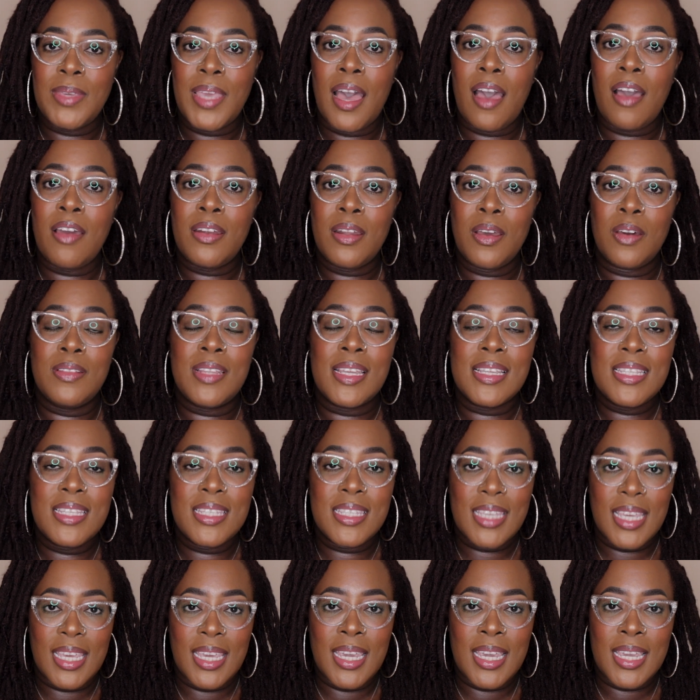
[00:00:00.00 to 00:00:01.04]
Y'all know that
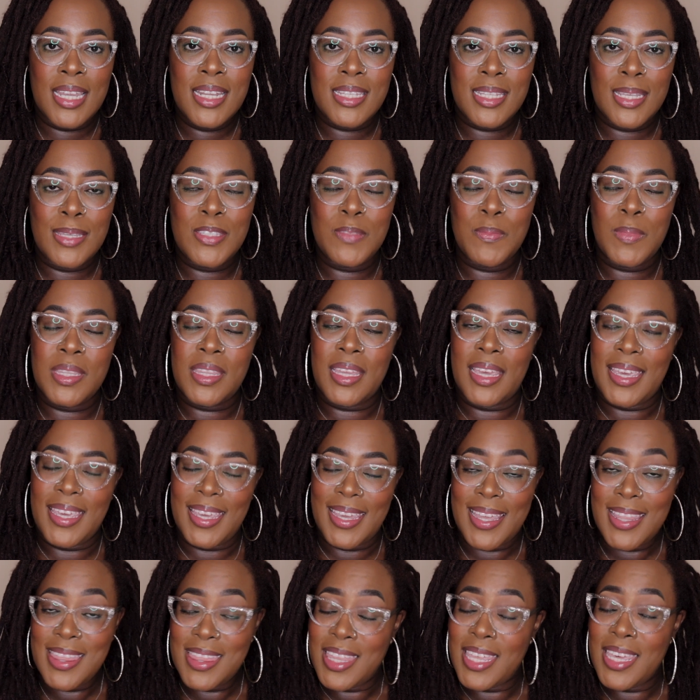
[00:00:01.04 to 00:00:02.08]
skin seems to be the
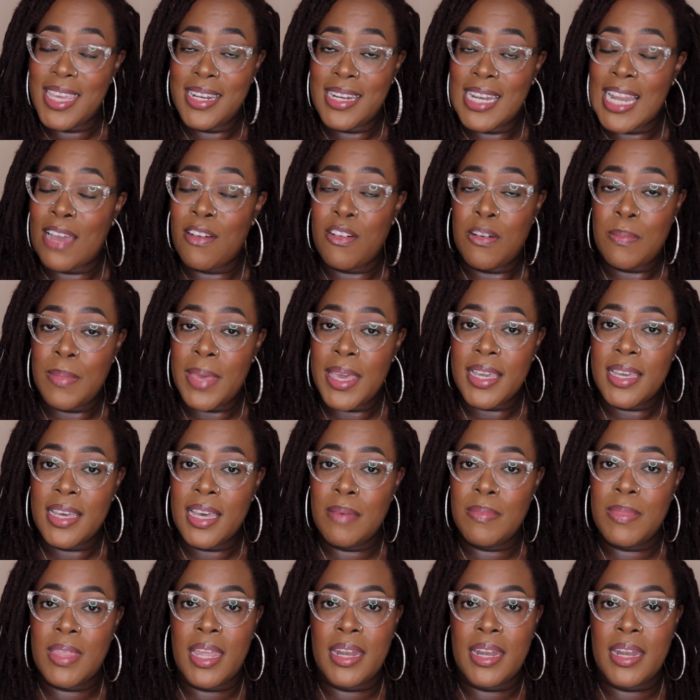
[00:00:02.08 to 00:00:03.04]
in thing now with makeup,